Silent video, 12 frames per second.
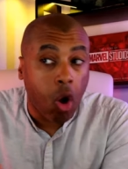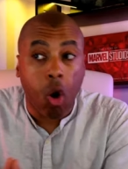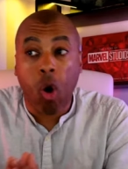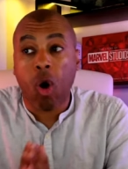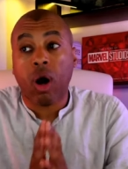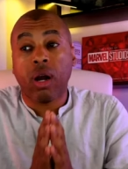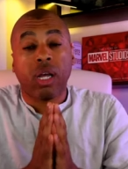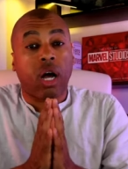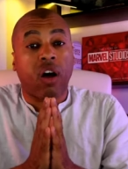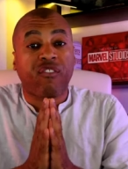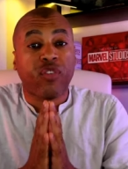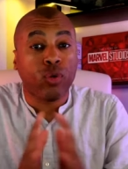or
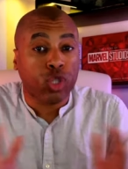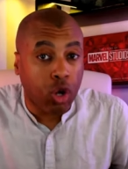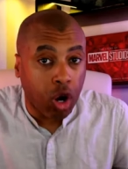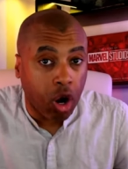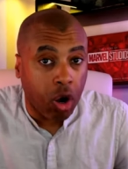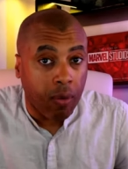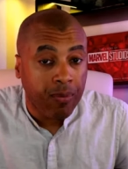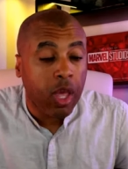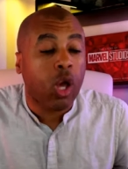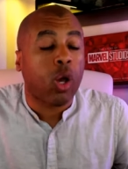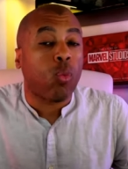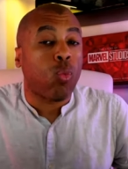a future girl,
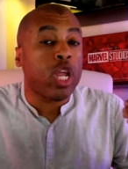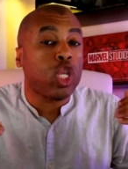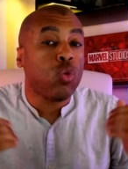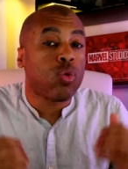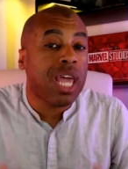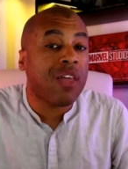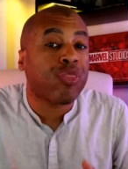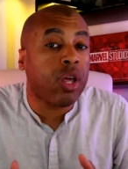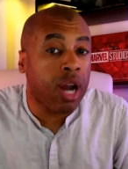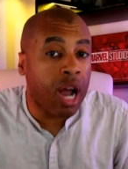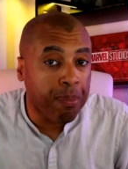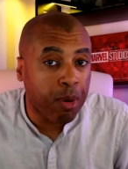when you get the
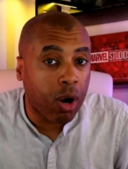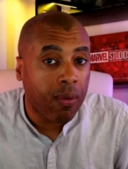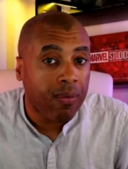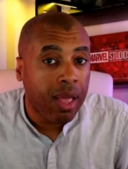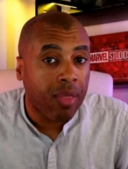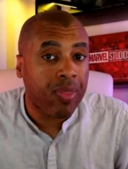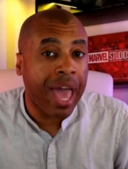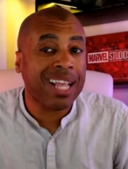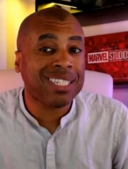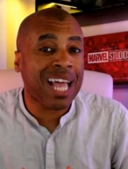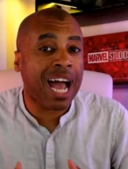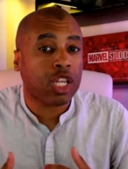number, That
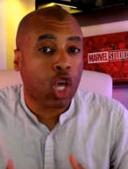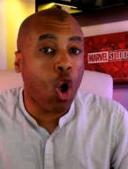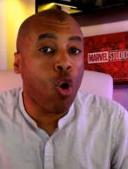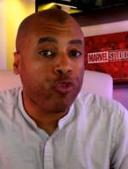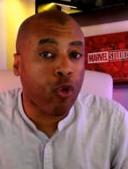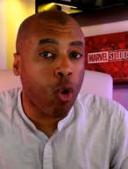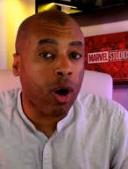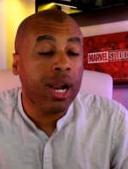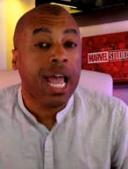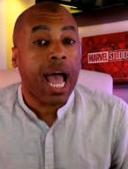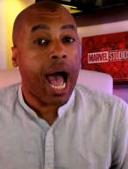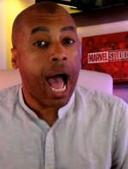is not code for,
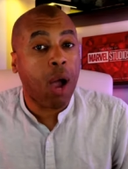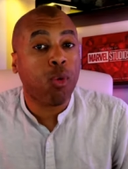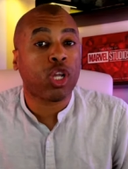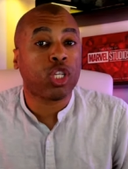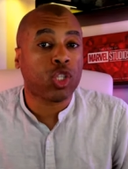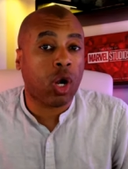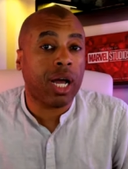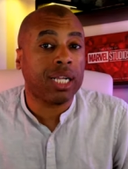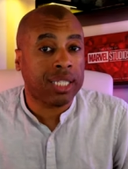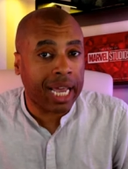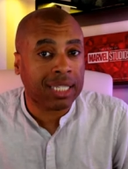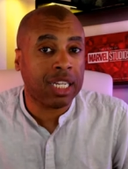I want to start a
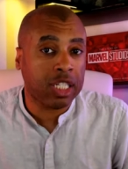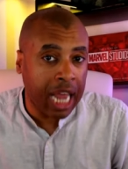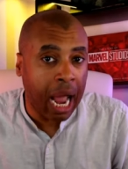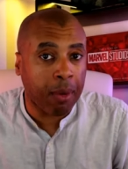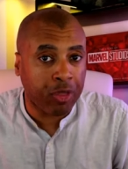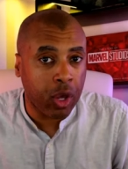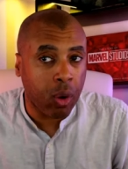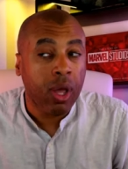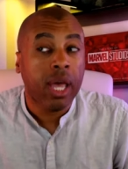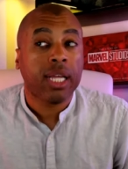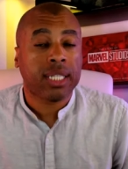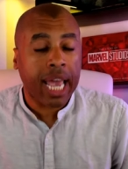texting chat with you.
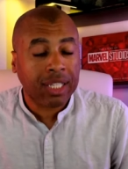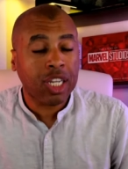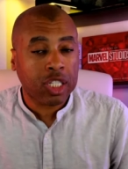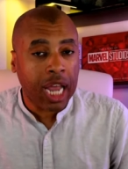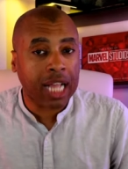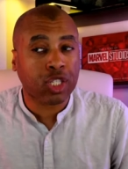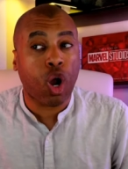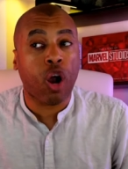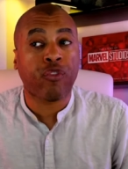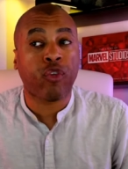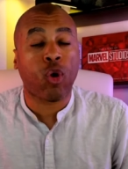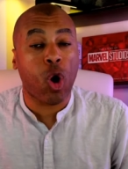Texting chats
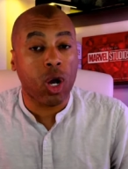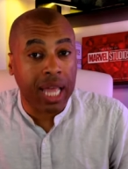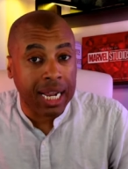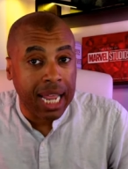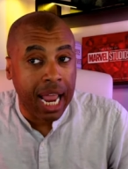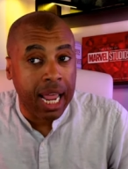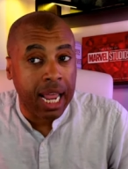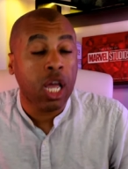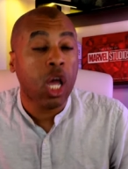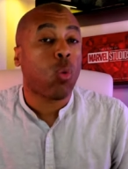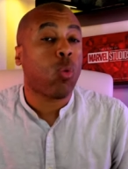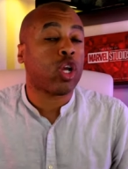are for online dating
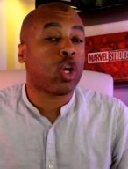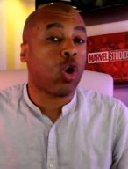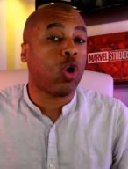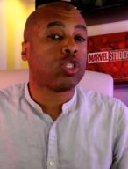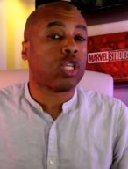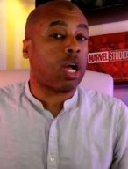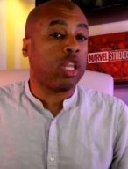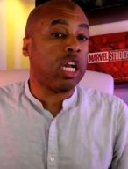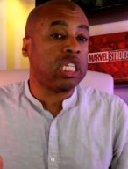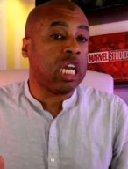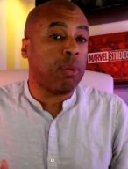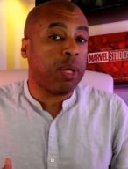when girls
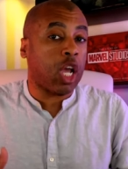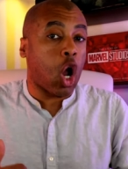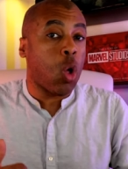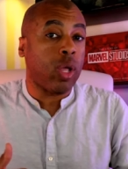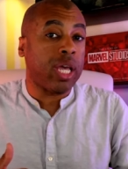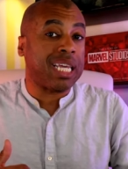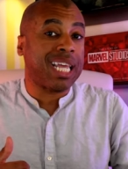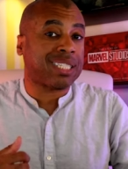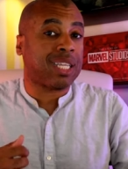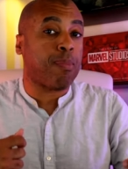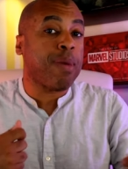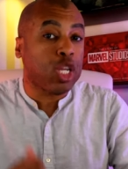legitimately only get
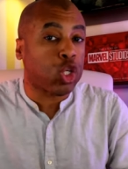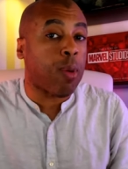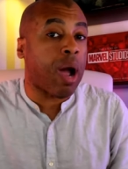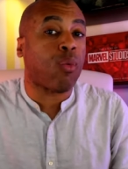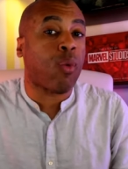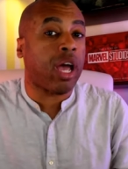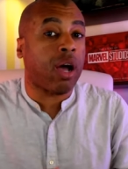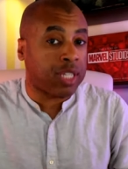to meet you by way of